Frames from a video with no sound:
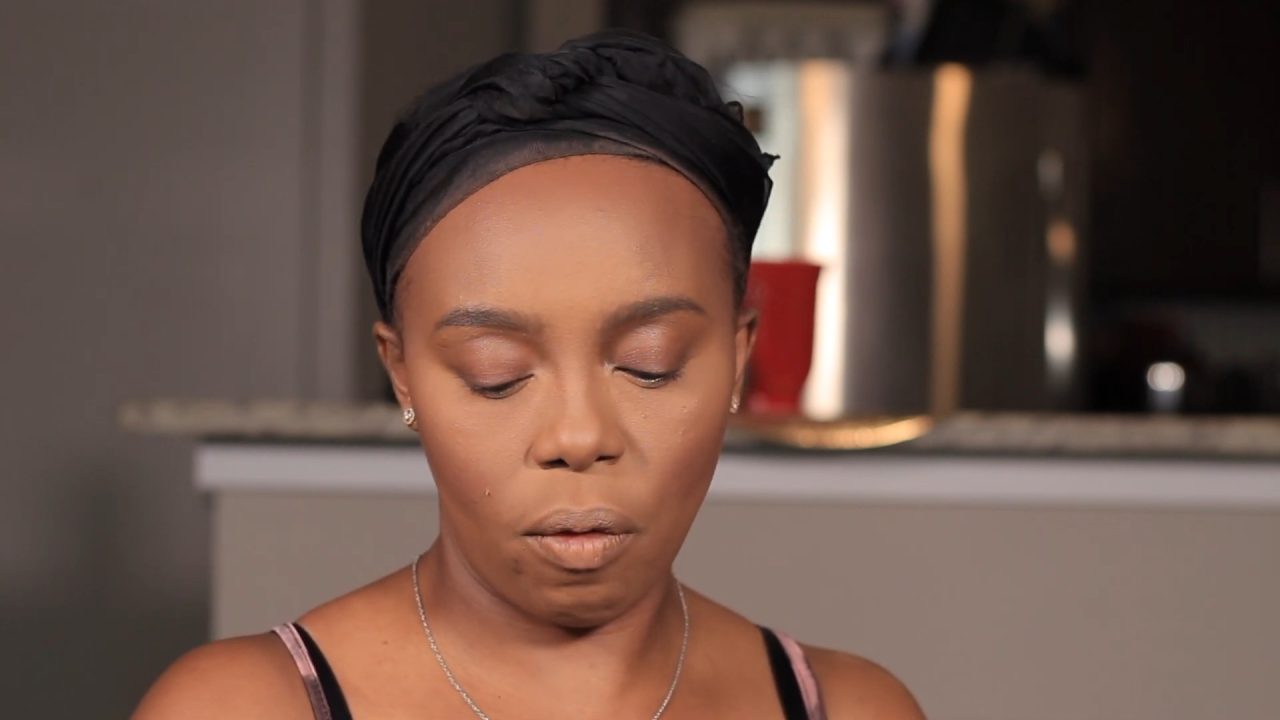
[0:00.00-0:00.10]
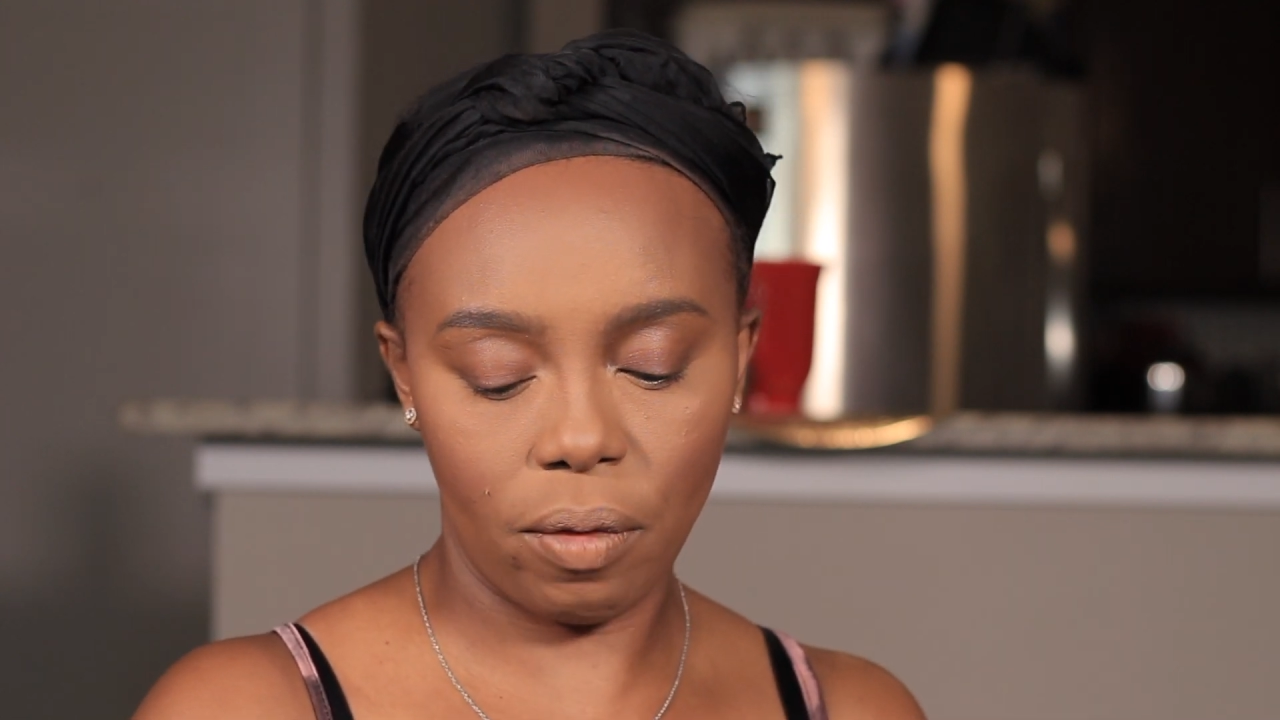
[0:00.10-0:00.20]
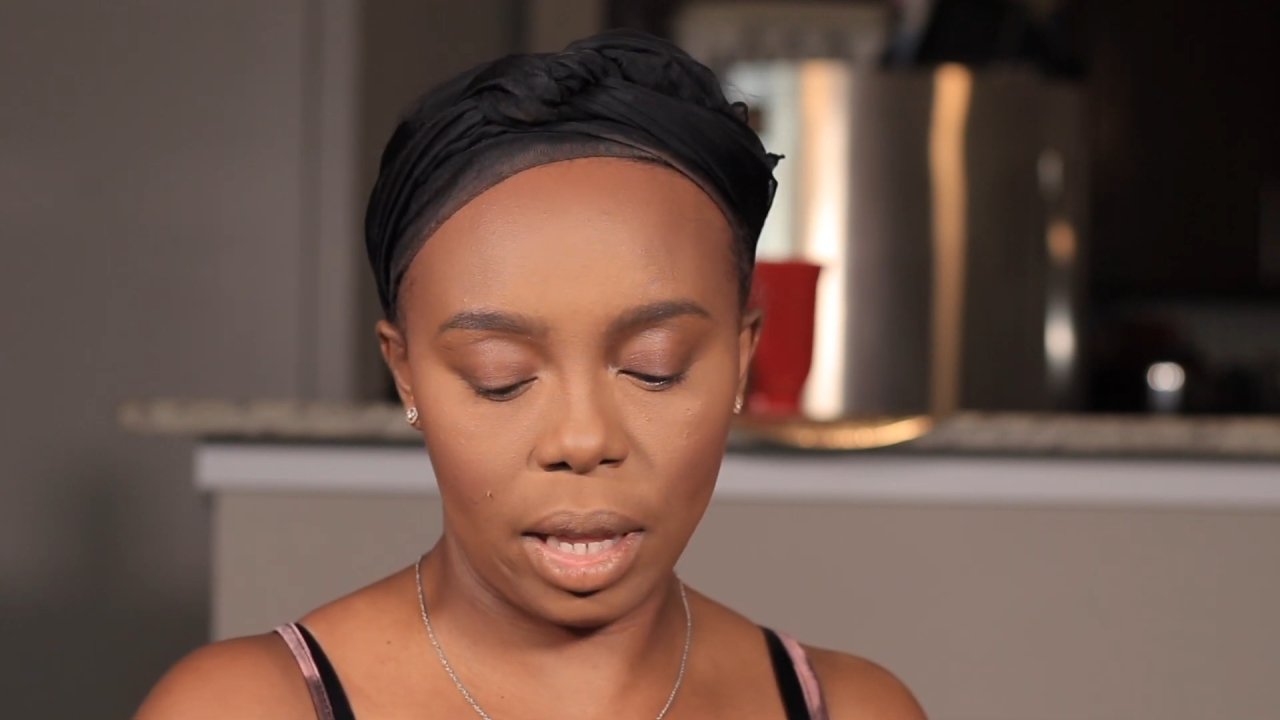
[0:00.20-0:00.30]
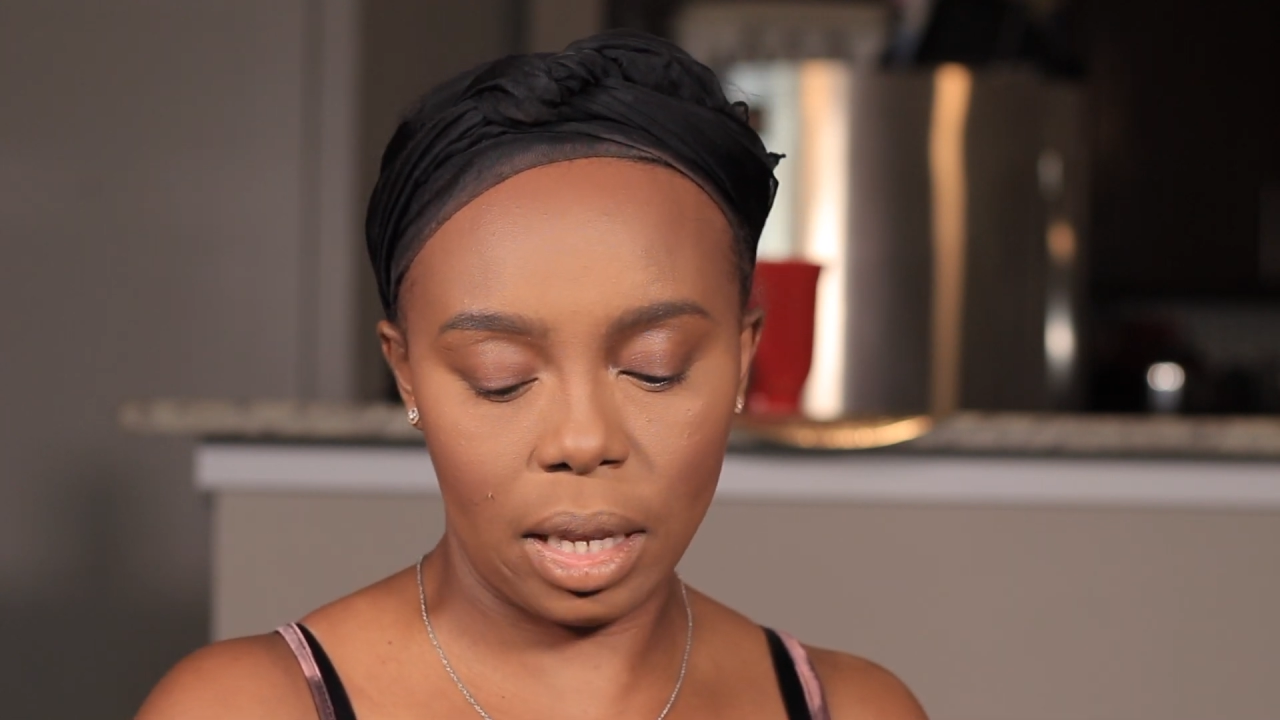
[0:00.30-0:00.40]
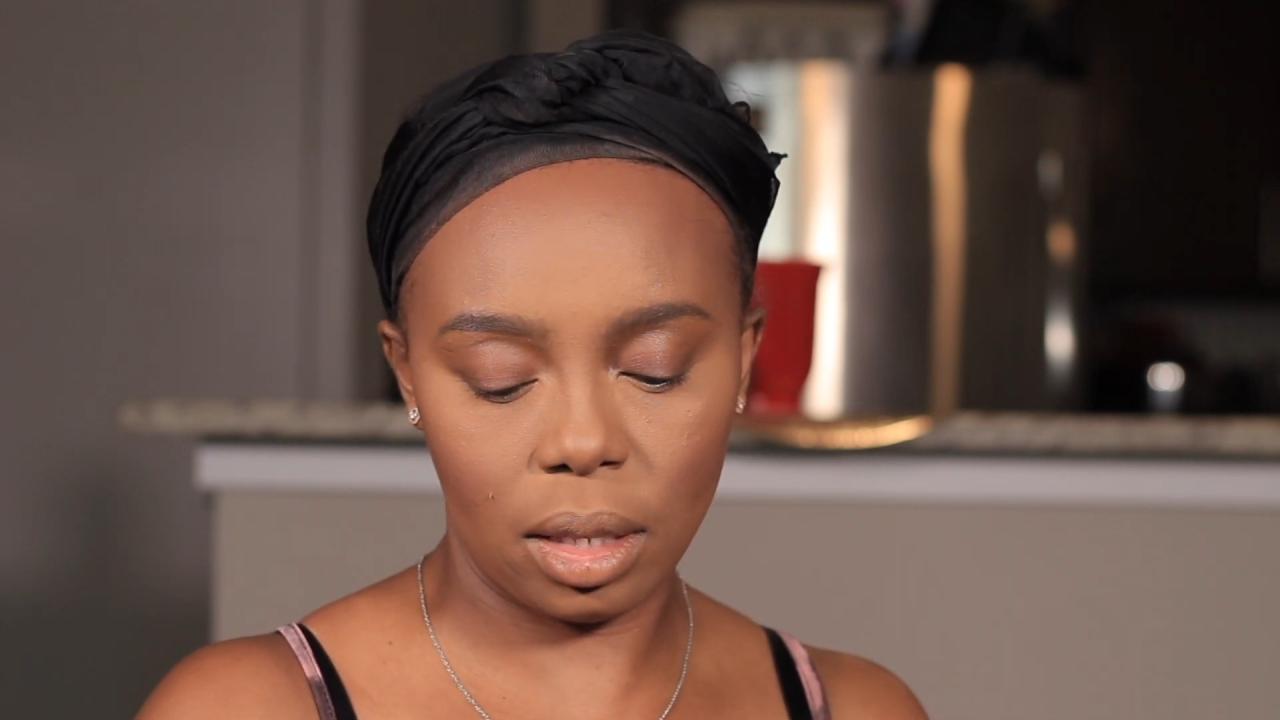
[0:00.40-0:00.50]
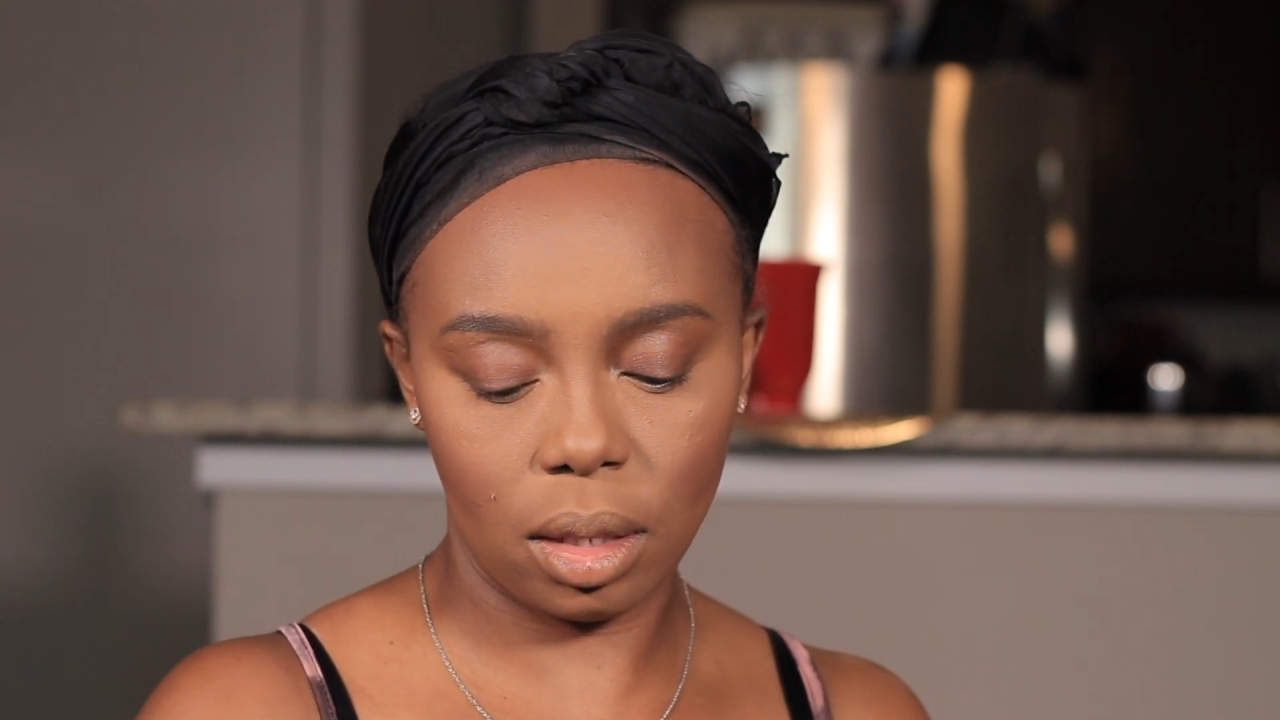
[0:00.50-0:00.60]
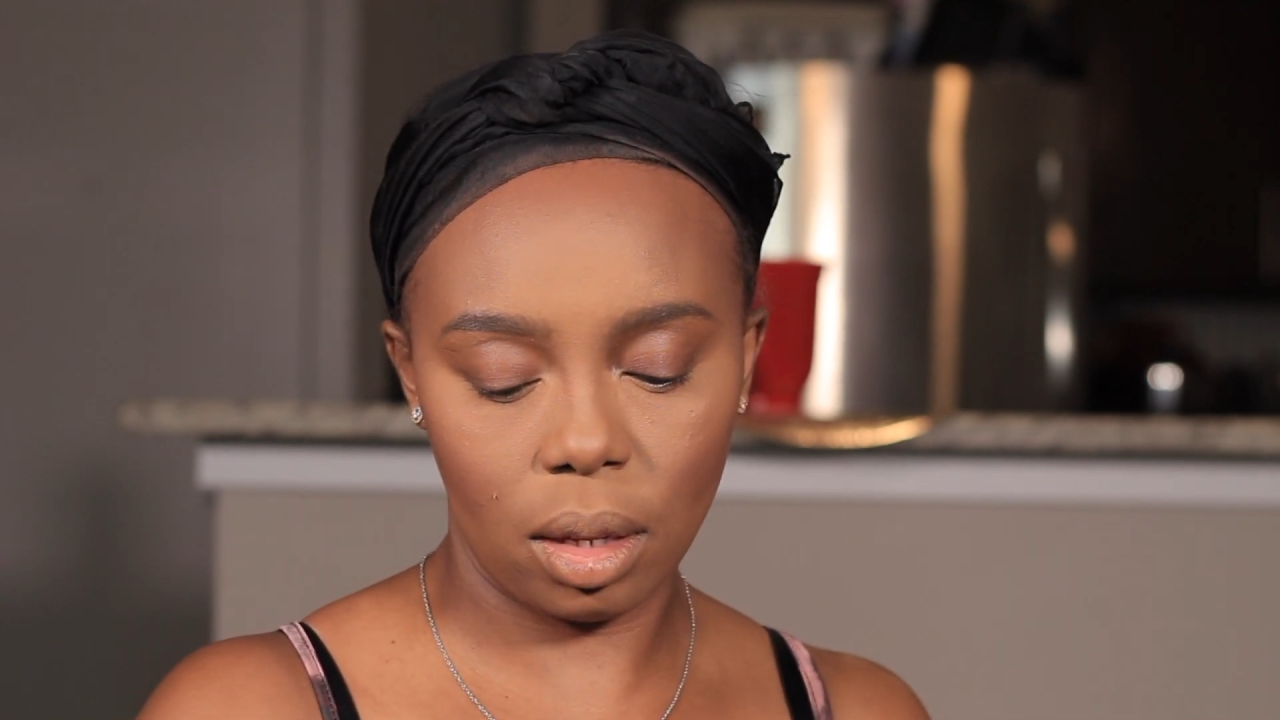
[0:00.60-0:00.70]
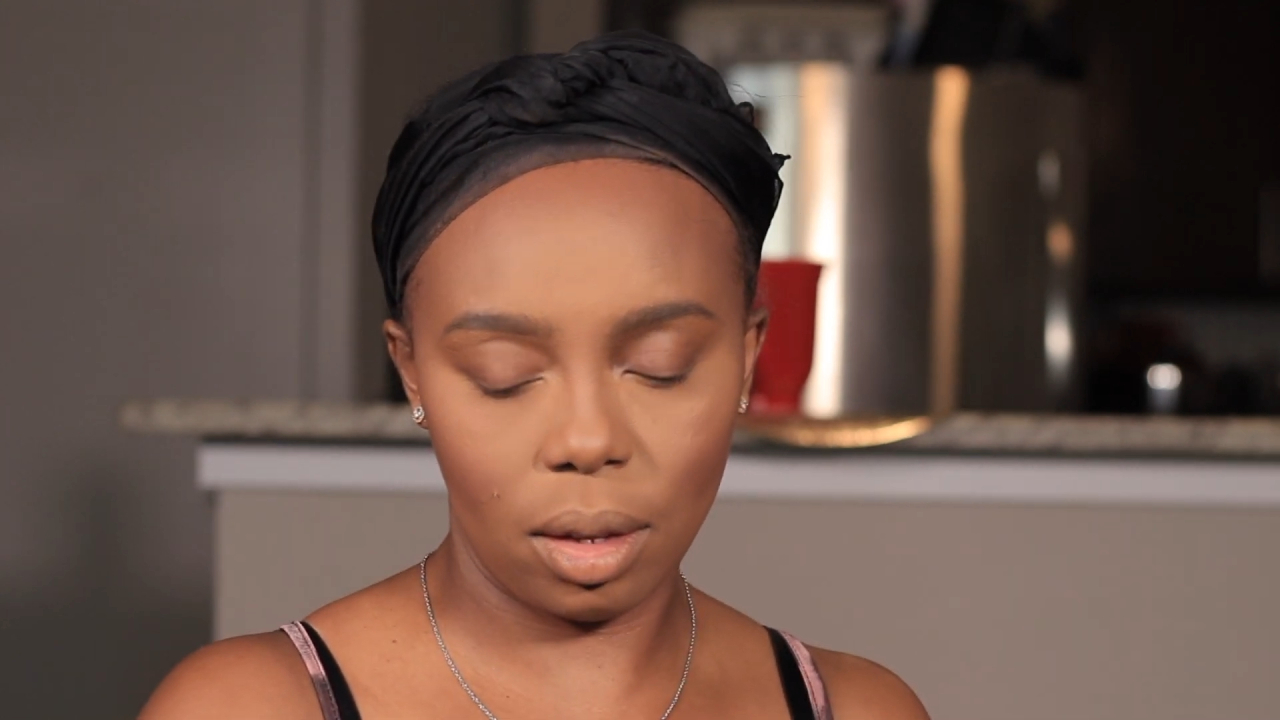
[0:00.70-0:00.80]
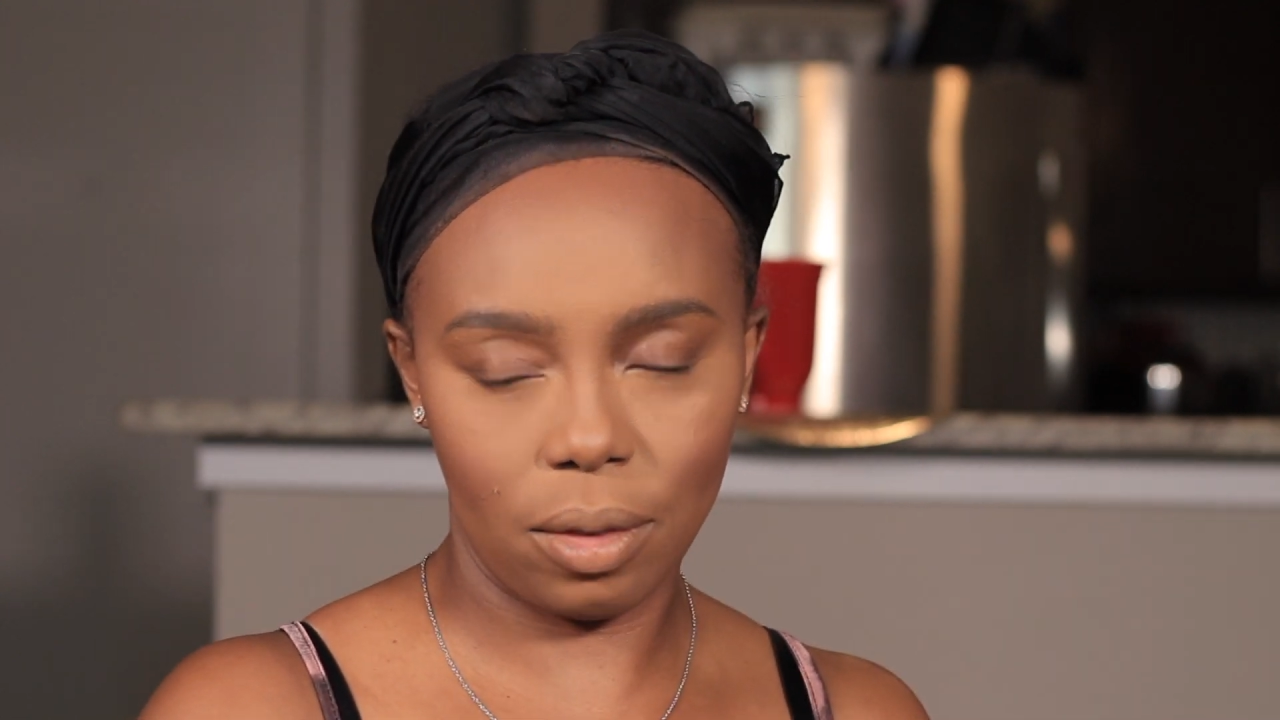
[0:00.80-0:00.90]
Face